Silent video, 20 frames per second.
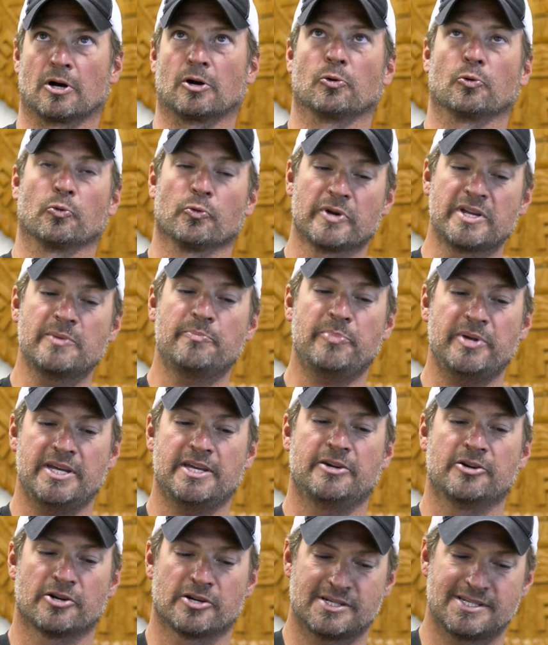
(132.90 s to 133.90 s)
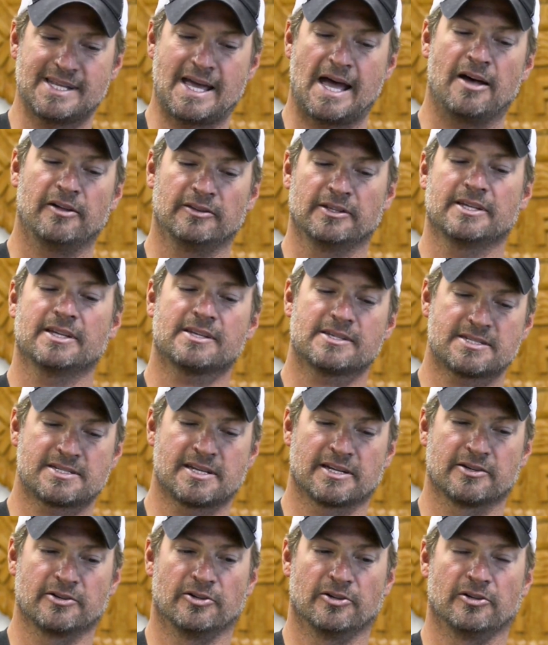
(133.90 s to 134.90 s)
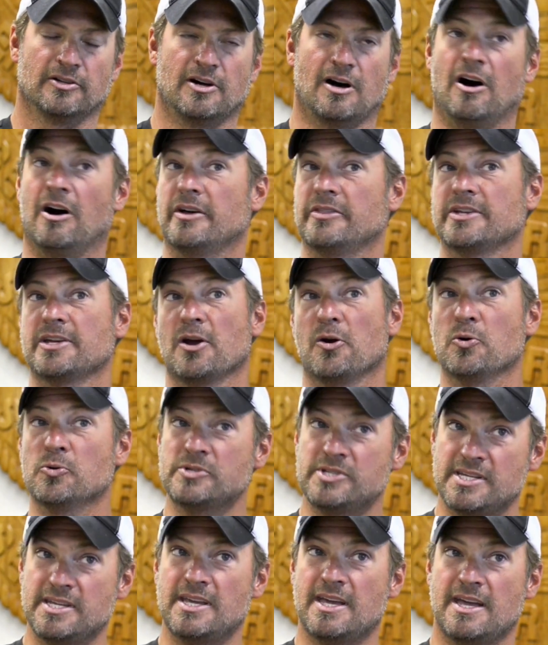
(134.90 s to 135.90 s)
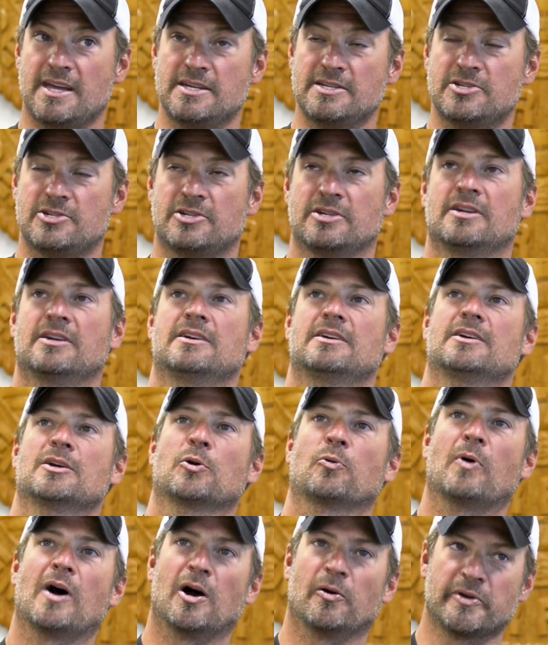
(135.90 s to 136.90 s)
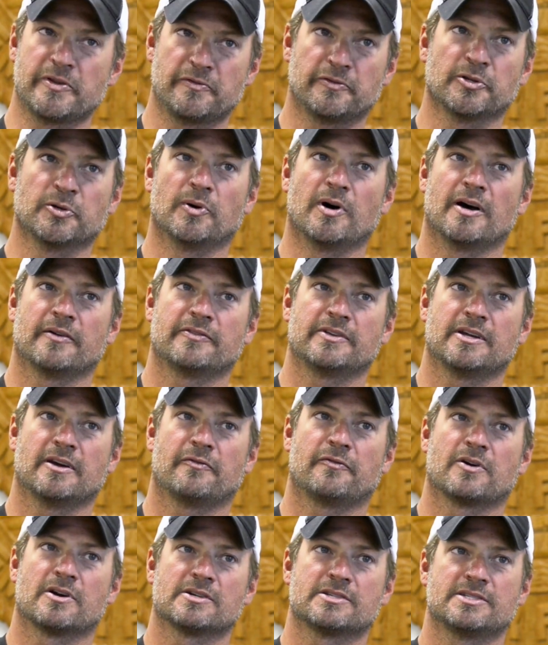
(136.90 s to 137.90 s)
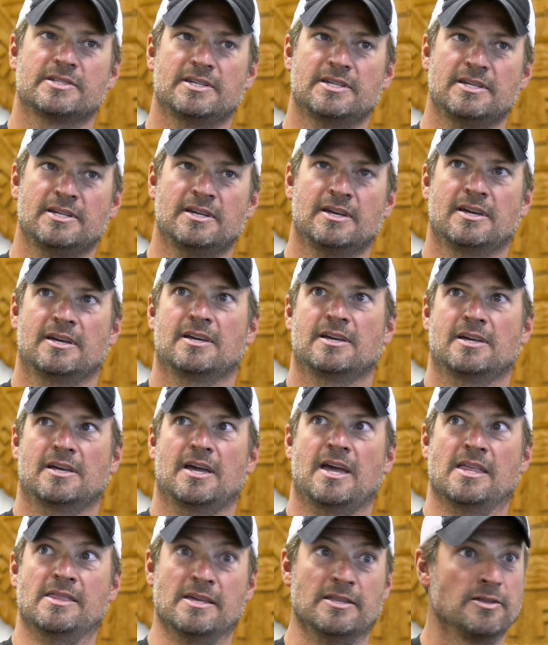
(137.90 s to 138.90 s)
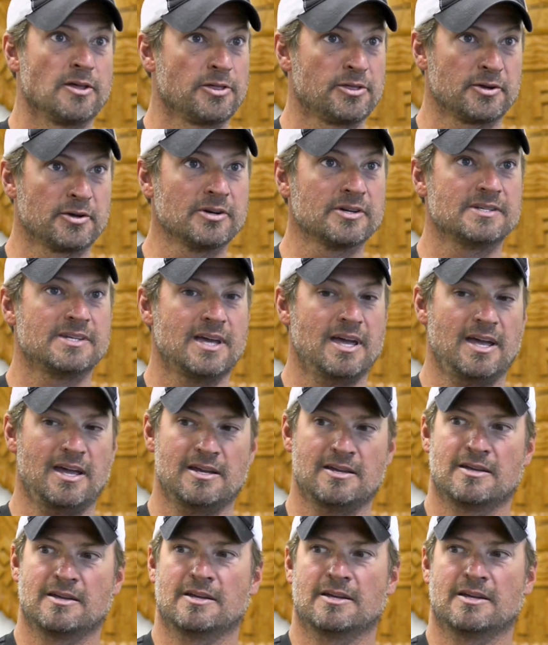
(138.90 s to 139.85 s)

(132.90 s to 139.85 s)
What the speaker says: a repeater downlink signal on the OTH while we flew off the FRC. And then the third day,